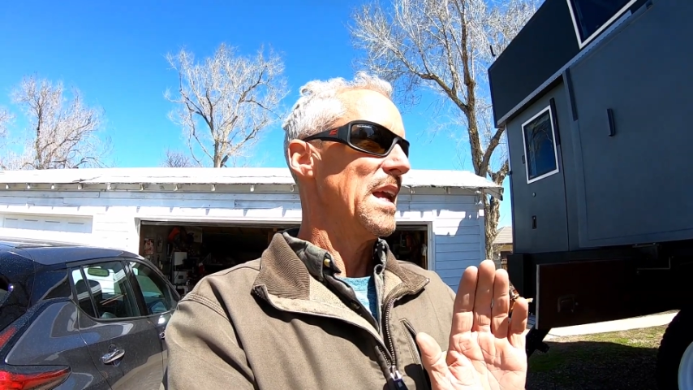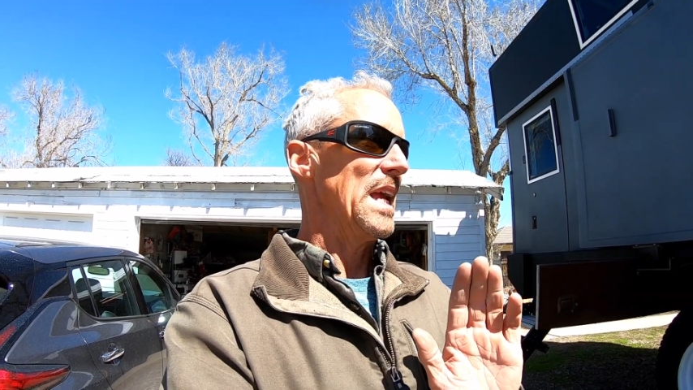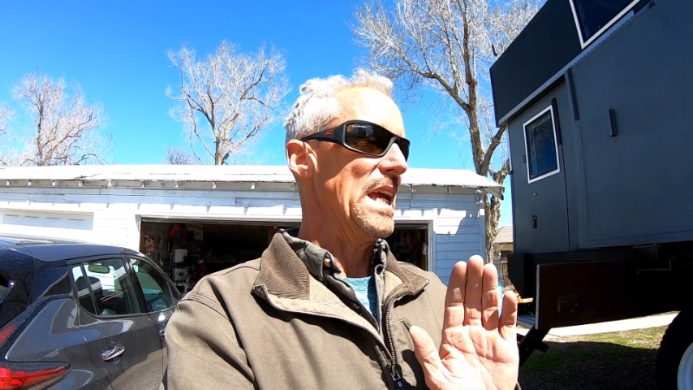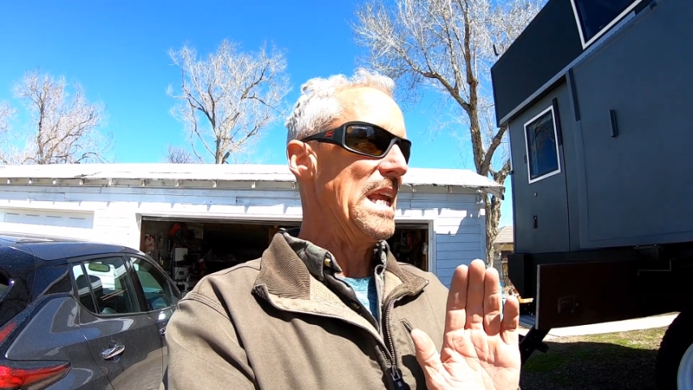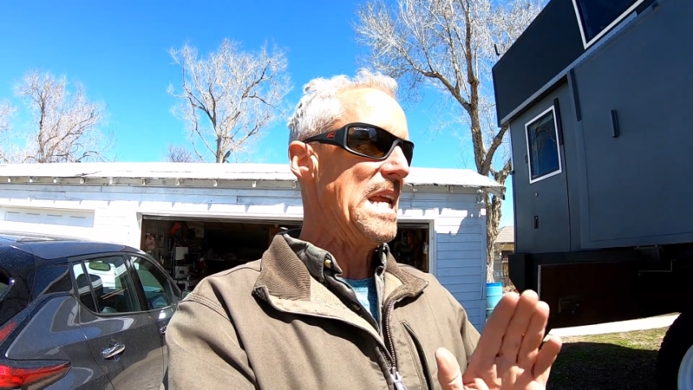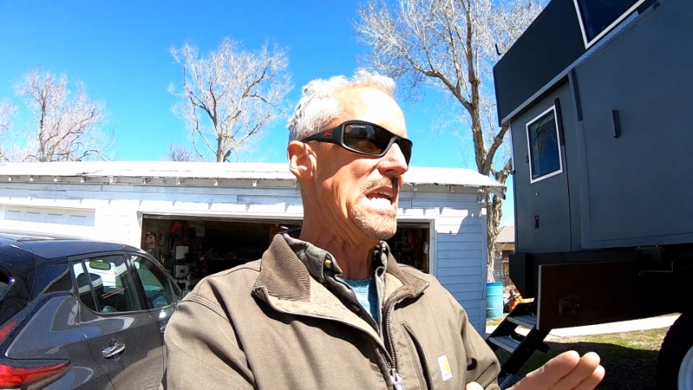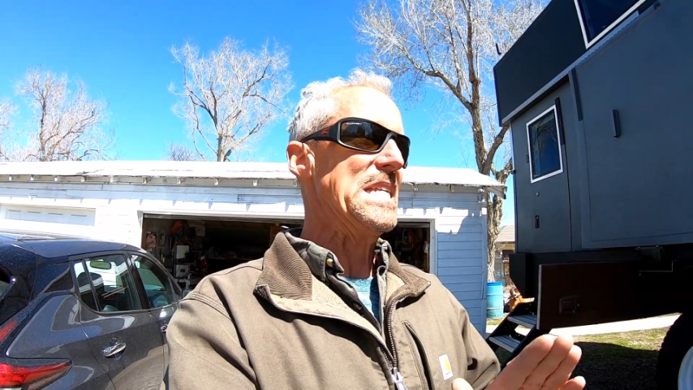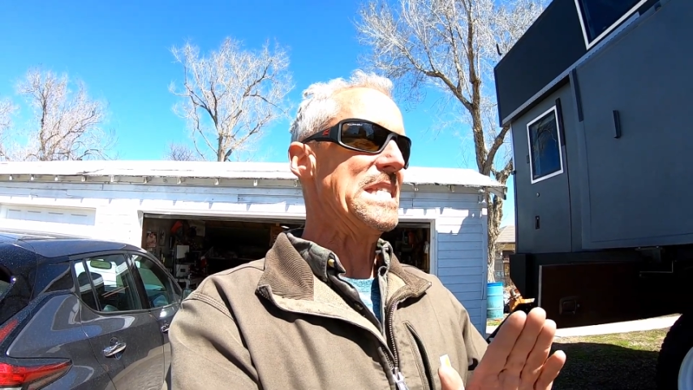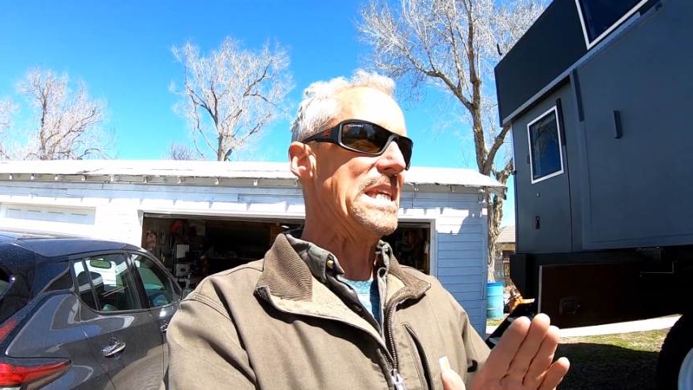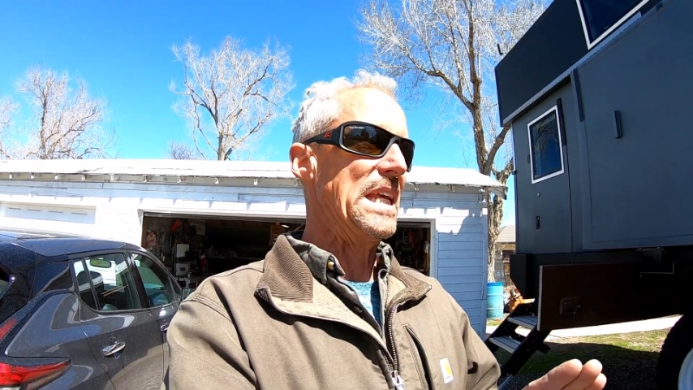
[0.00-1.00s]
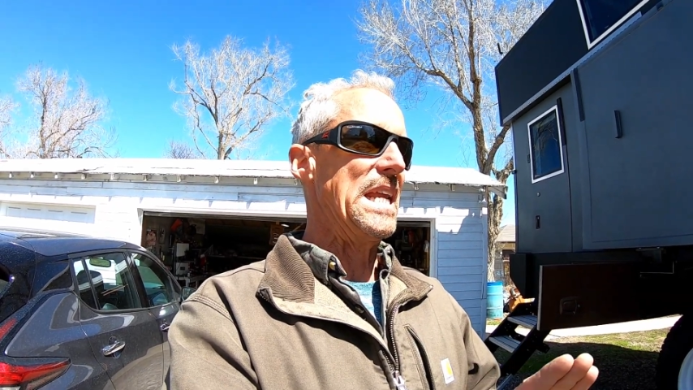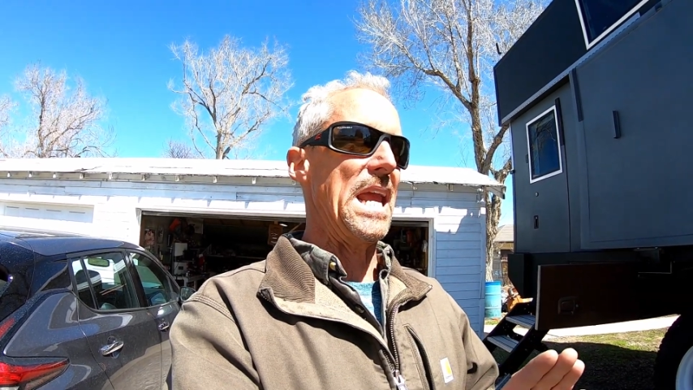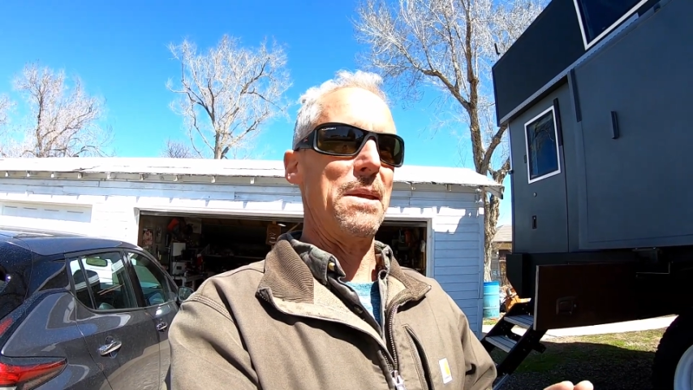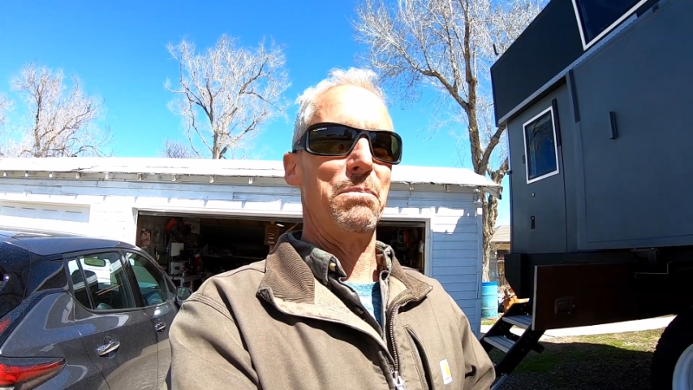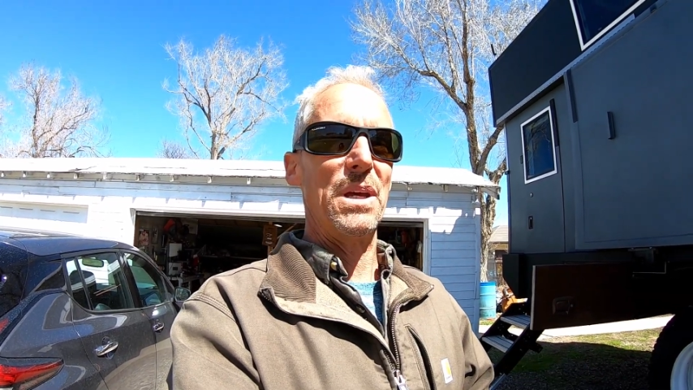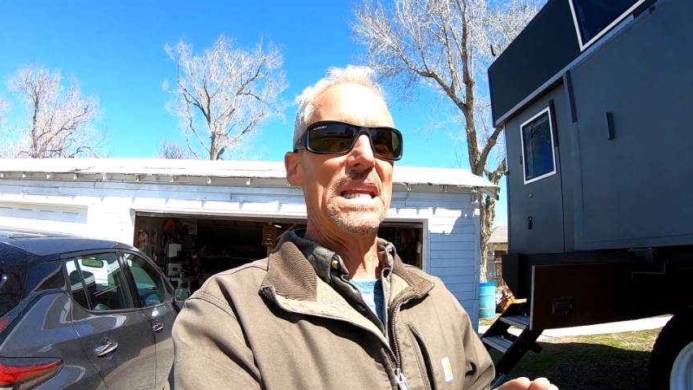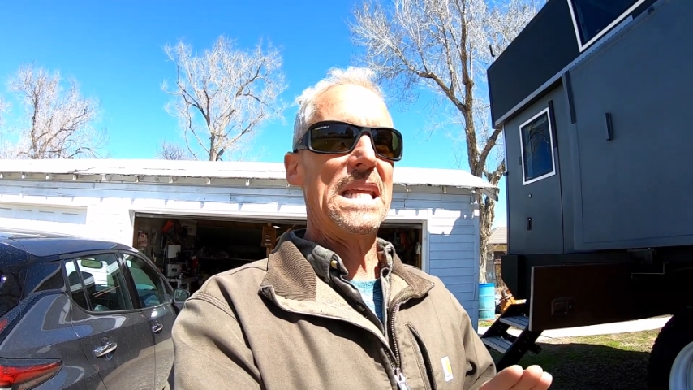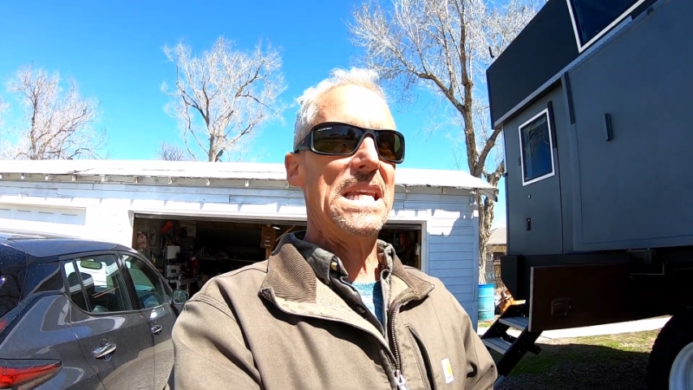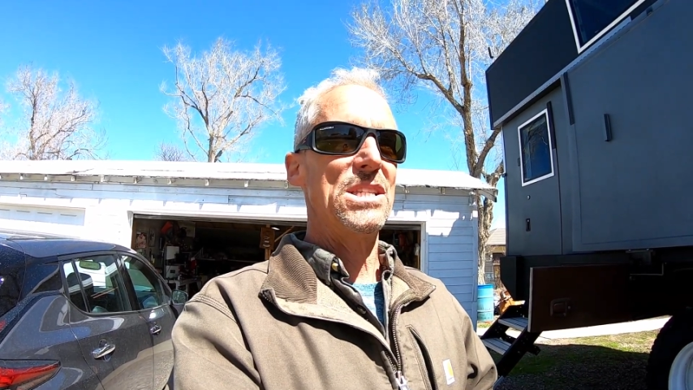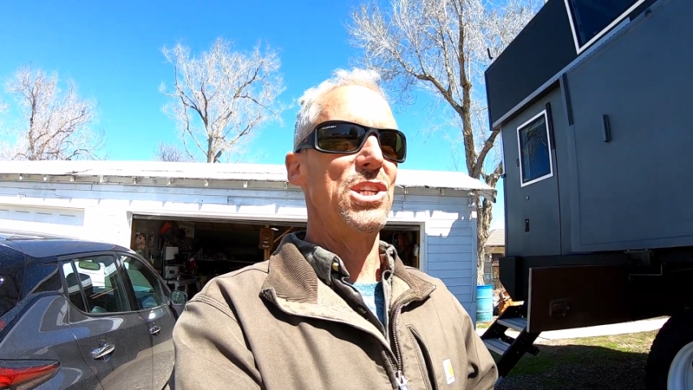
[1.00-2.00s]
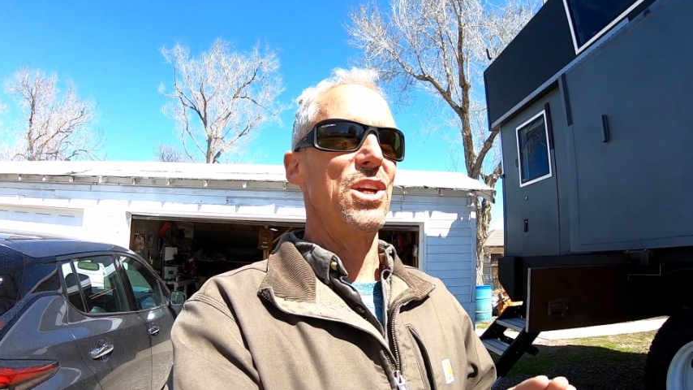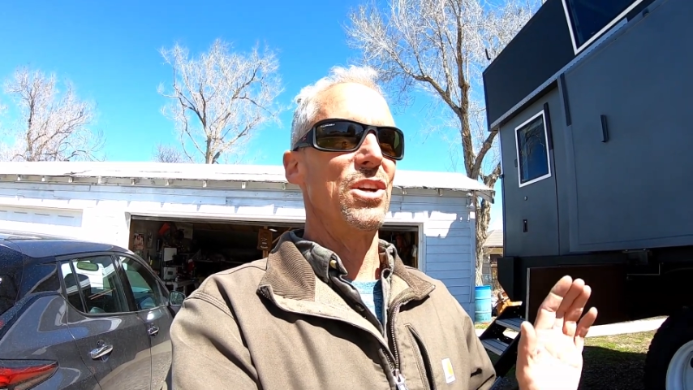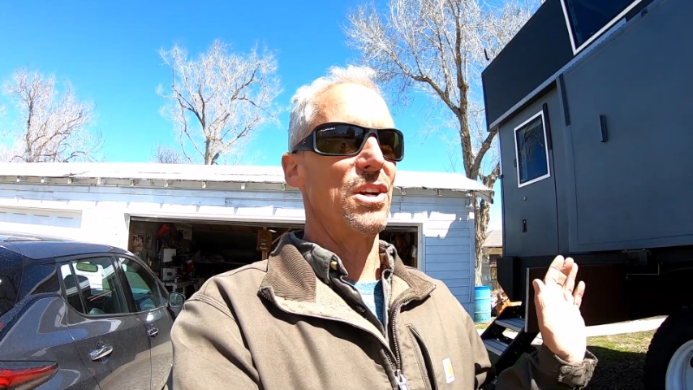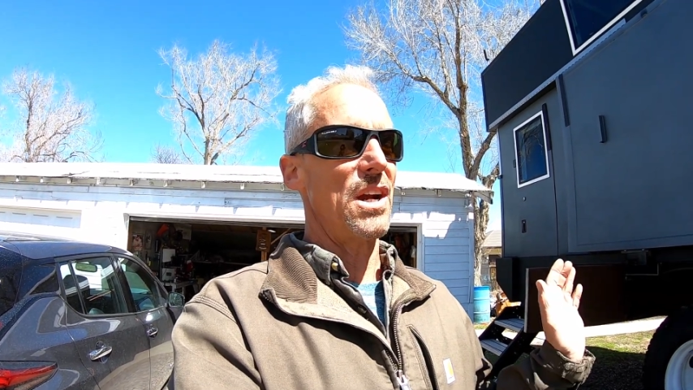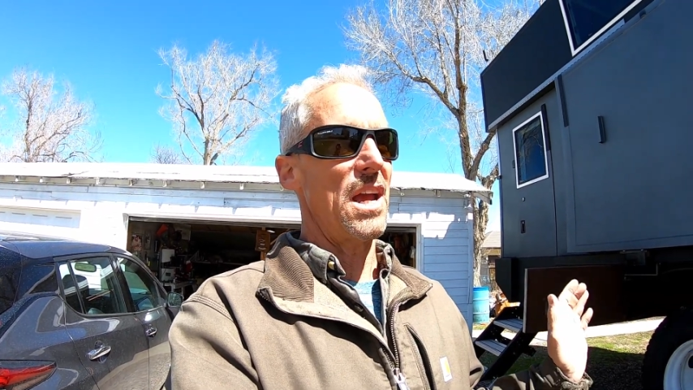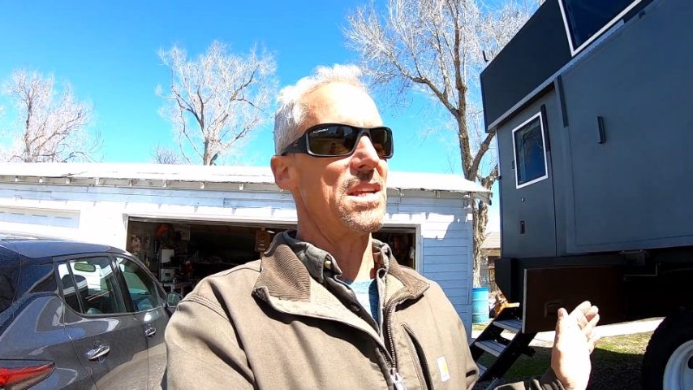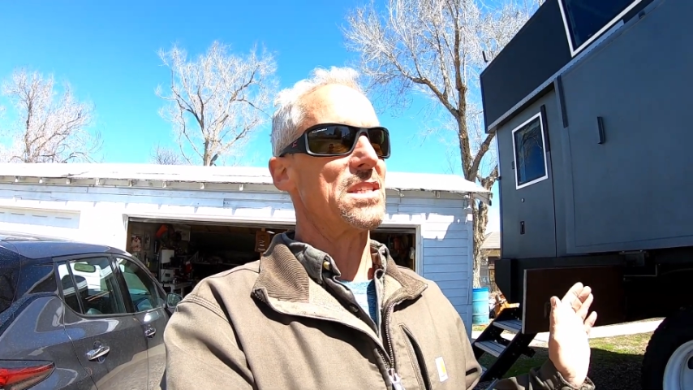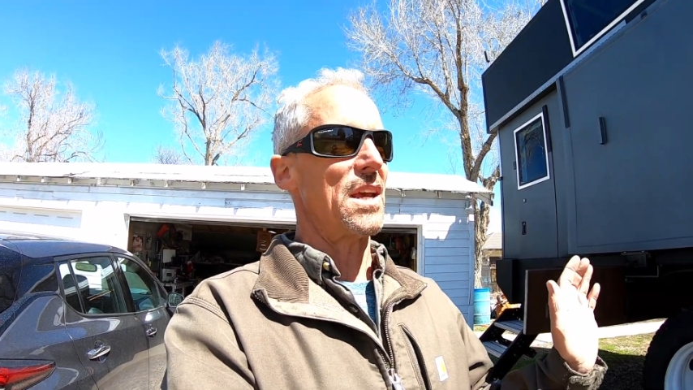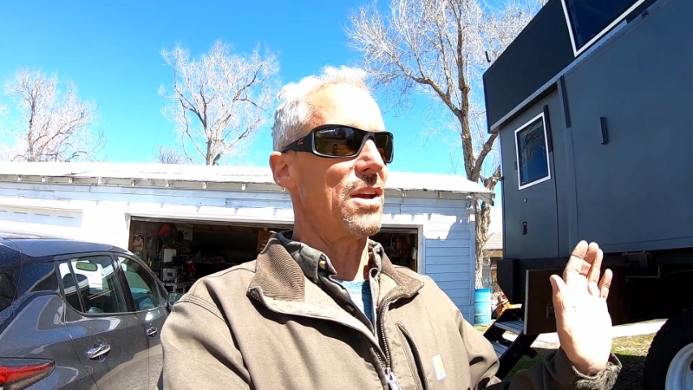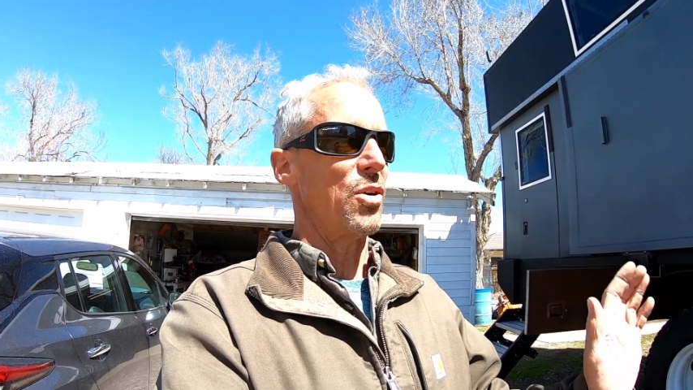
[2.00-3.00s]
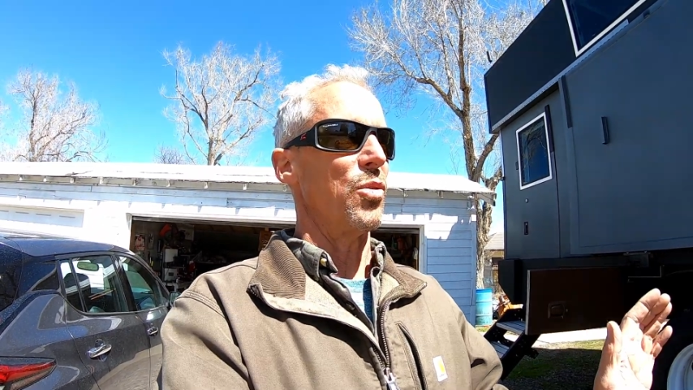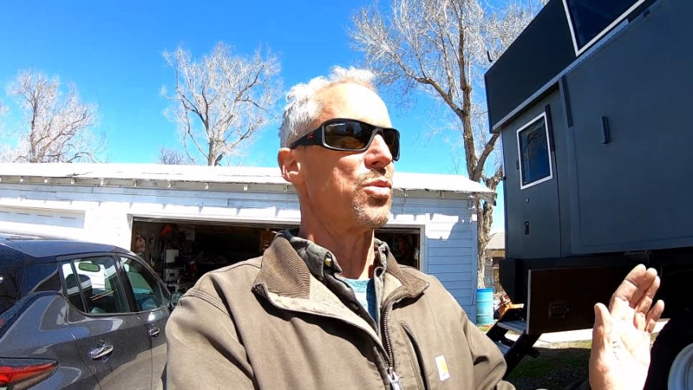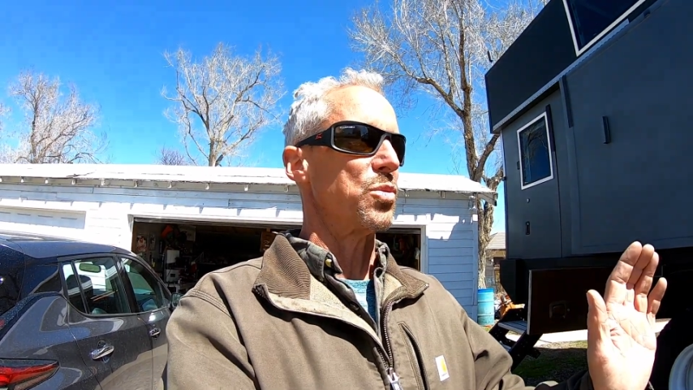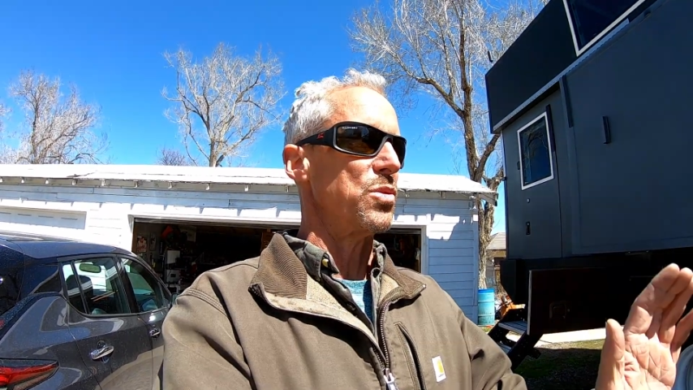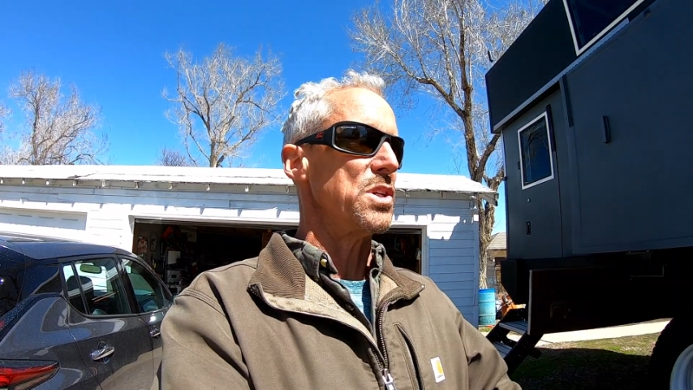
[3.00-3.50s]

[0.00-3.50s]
it is getting a bit easier as I go through